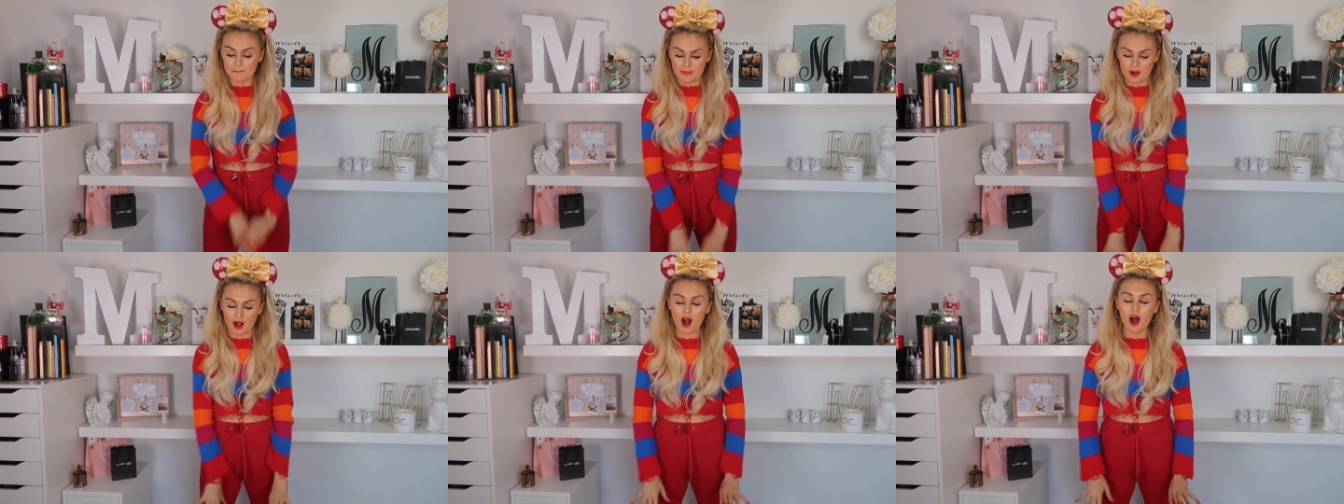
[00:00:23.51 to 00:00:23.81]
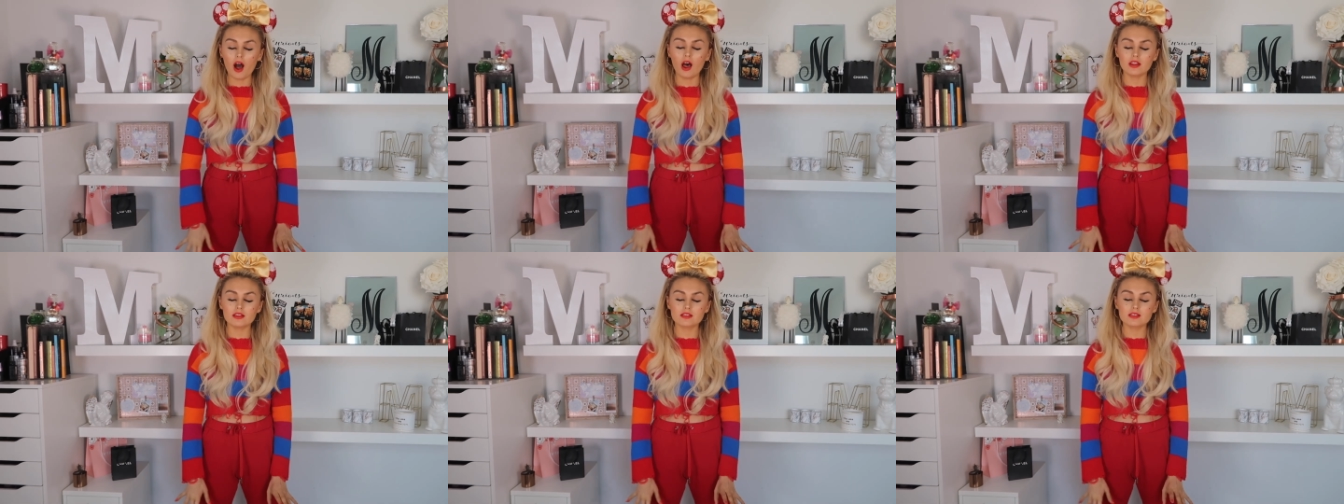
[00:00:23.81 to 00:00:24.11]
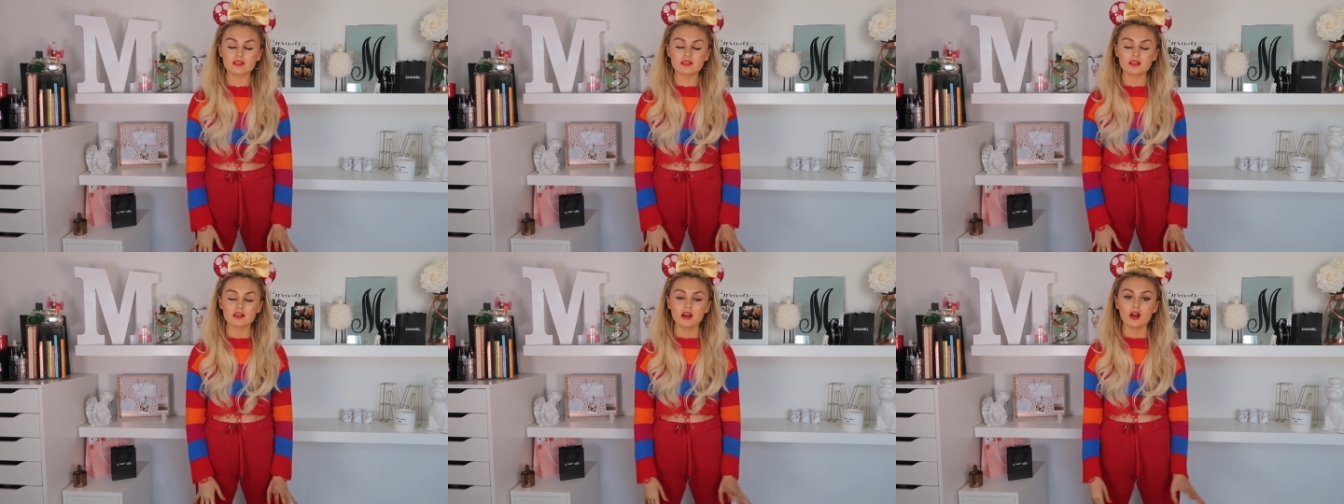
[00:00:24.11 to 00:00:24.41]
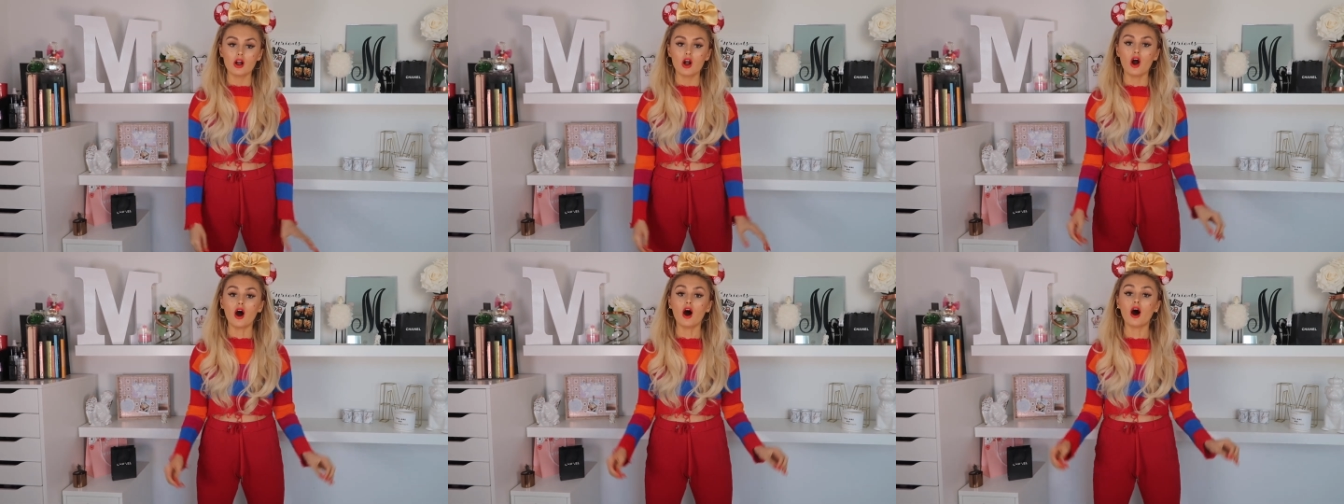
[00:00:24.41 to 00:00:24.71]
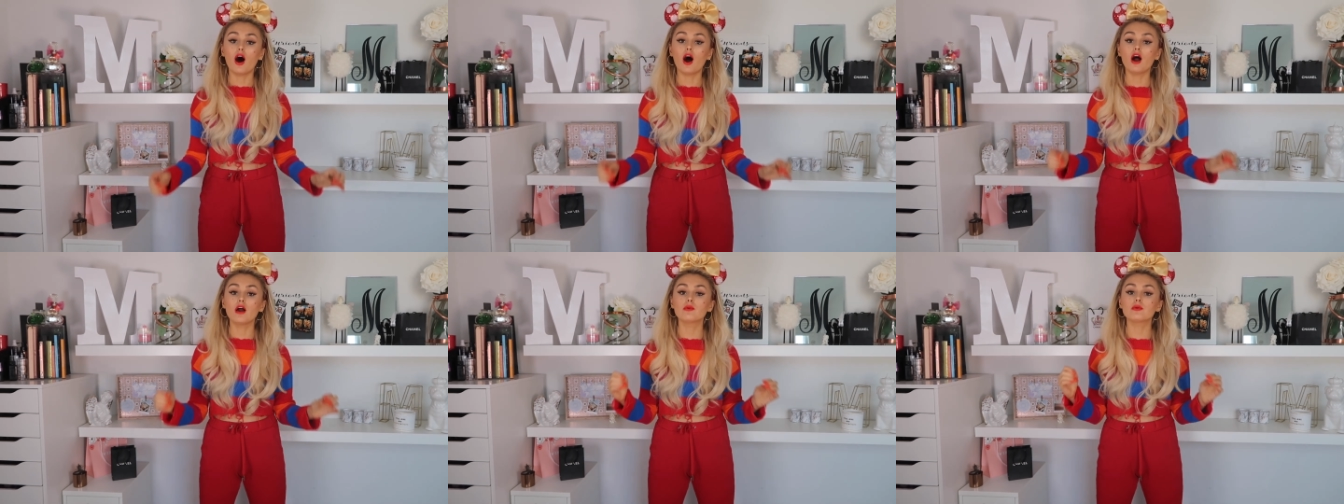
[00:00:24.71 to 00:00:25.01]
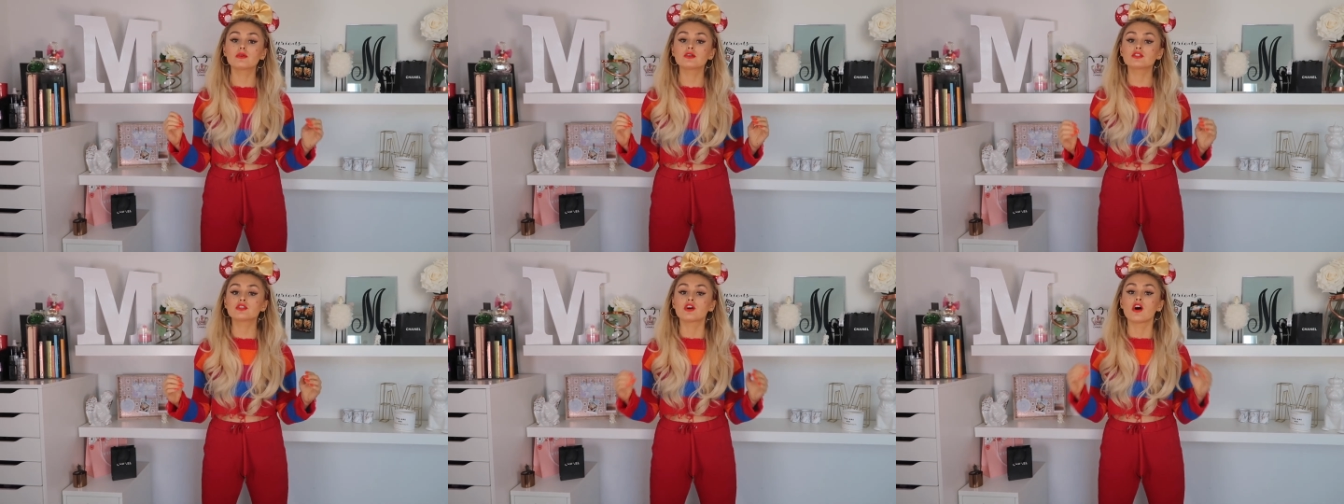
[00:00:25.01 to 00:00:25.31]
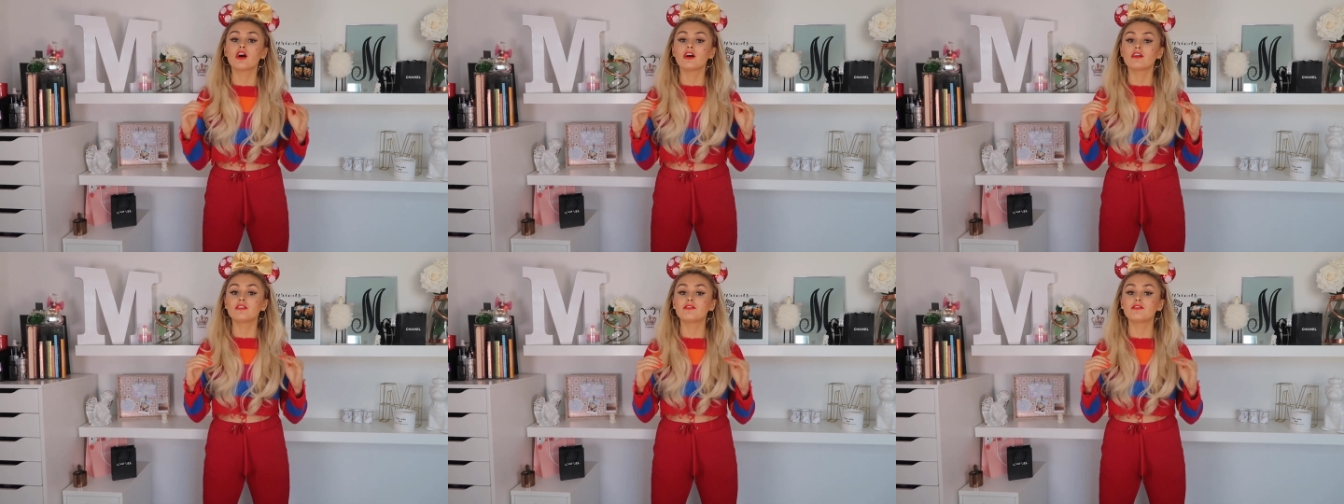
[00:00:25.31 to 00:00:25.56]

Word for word: but I was